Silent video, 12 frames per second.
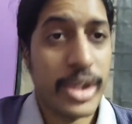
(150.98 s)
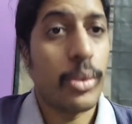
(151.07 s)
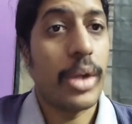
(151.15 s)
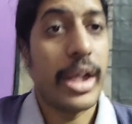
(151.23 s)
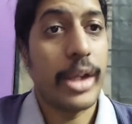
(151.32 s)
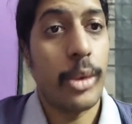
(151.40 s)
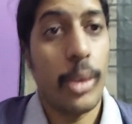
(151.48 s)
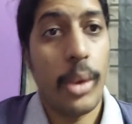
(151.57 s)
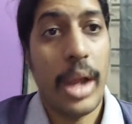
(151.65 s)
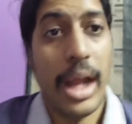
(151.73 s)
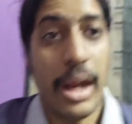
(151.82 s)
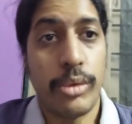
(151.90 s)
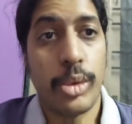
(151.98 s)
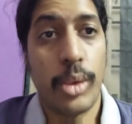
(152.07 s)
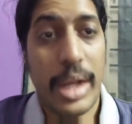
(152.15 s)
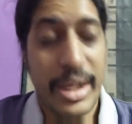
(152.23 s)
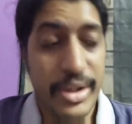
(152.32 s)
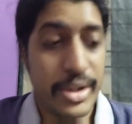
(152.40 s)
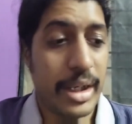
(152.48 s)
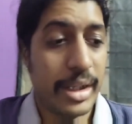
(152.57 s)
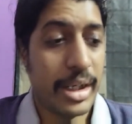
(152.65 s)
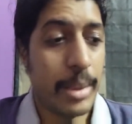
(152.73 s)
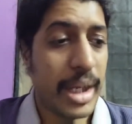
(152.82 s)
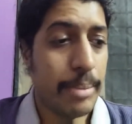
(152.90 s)
only you have to answer and
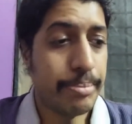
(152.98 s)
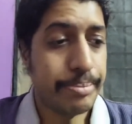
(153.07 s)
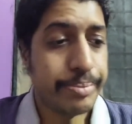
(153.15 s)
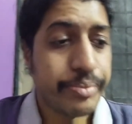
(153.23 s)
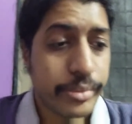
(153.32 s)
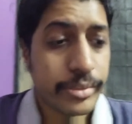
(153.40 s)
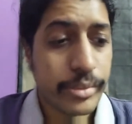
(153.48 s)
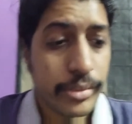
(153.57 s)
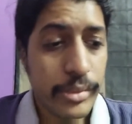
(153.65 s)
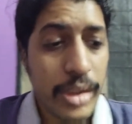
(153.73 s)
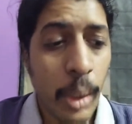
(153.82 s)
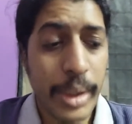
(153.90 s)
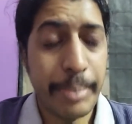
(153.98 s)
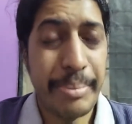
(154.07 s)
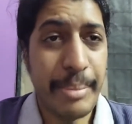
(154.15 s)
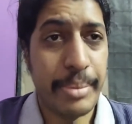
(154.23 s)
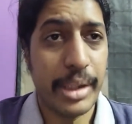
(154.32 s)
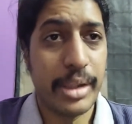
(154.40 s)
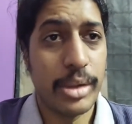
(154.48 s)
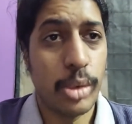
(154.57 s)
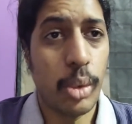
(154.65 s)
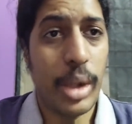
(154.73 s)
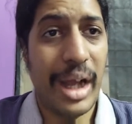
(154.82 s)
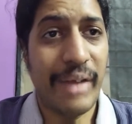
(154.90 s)
coming up with people
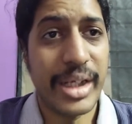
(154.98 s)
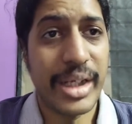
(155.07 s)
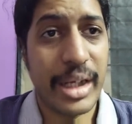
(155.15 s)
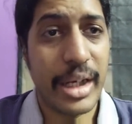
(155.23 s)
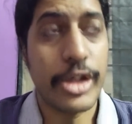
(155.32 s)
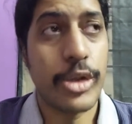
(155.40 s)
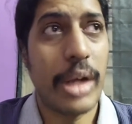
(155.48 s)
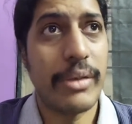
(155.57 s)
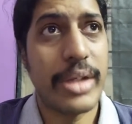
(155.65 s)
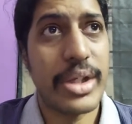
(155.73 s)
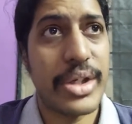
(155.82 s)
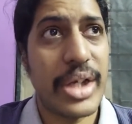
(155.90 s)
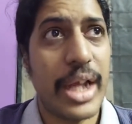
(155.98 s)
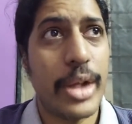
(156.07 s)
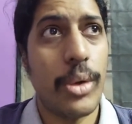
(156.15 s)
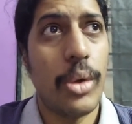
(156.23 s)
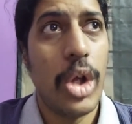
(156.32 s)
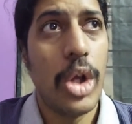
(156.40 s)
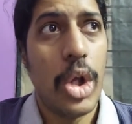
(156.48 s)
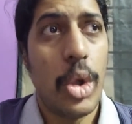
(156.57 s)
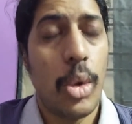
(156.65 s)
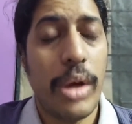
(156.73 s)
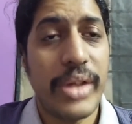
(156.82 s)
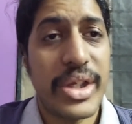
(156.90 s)
who have the courage who have the scenario
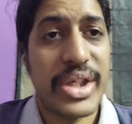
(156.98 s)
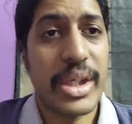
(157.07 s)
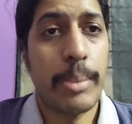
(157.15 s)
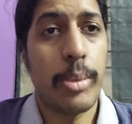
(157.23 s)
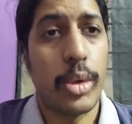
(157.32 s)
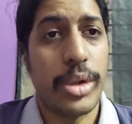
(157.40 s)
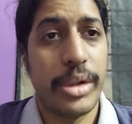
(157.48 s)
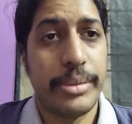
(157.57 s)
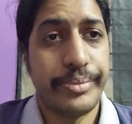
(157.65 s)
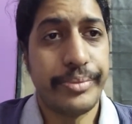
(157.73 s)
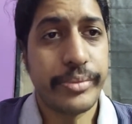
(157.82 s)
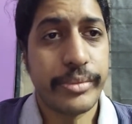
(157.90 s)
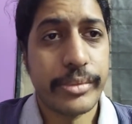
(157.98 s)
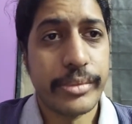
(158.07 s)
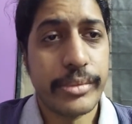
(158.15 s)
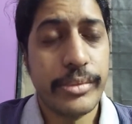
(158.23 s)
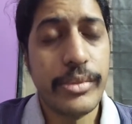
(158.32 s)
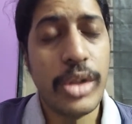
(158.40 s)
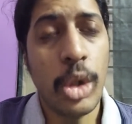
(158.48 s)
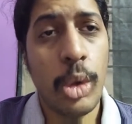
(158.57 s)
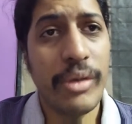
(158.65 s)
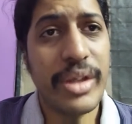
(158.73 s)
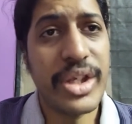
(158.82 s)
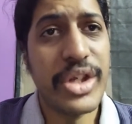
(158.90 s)
who have the support who
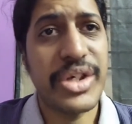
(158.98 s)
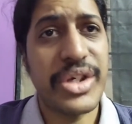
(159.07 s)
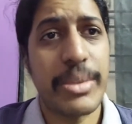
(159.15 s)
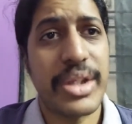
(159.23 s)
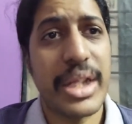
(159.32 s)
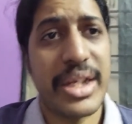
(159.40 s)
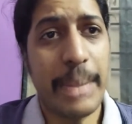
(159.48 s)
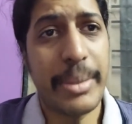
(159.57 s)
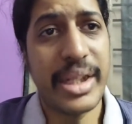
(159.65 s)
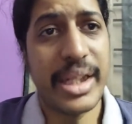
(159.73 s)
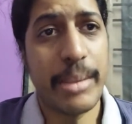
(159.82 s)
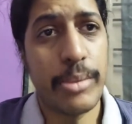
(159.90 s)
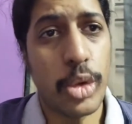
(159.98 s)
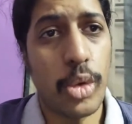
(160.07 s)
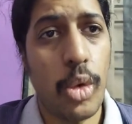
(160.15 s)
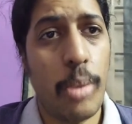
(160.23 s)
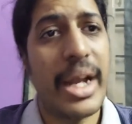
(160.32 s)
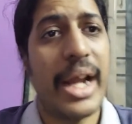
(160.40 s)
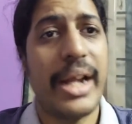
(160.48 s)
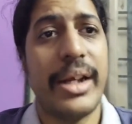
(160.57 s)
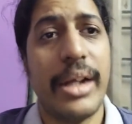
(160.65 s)
have the systems that's helping them to go behind